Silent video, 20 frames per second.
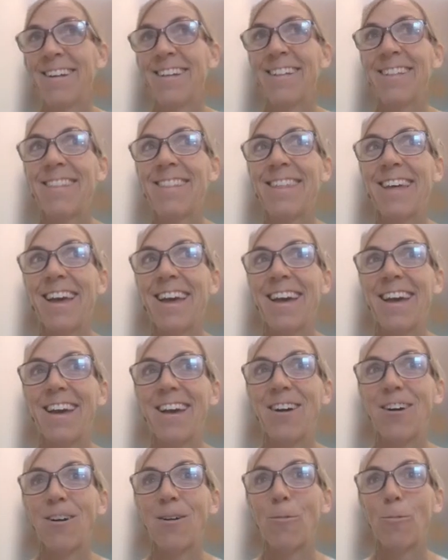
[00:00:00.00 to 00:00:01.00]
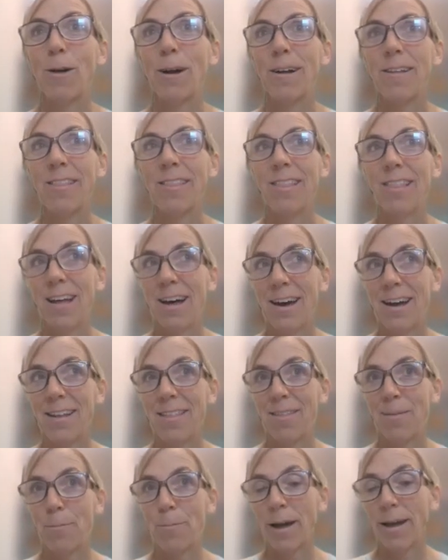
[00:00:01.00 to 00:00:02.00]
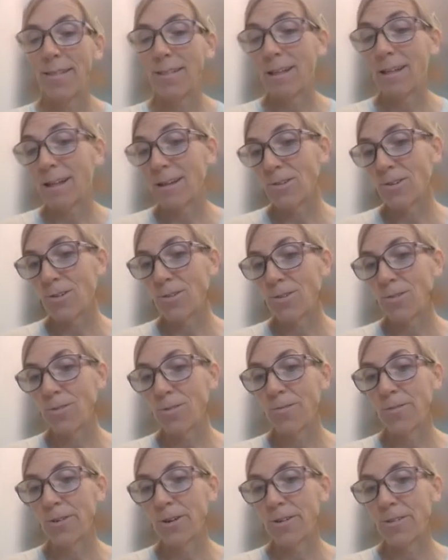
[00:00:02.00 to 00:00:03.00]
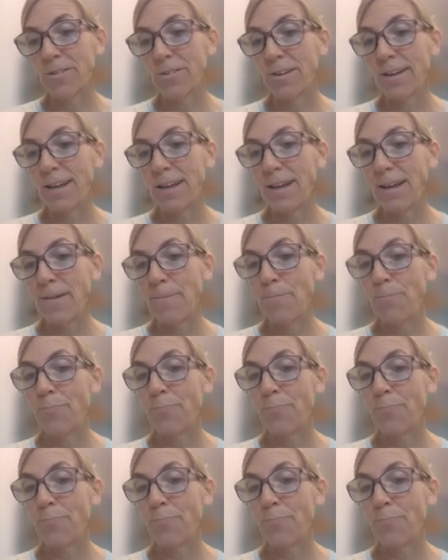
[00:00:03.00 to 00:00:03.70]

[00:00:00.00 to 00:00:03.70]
They are where a lot of the biological diversity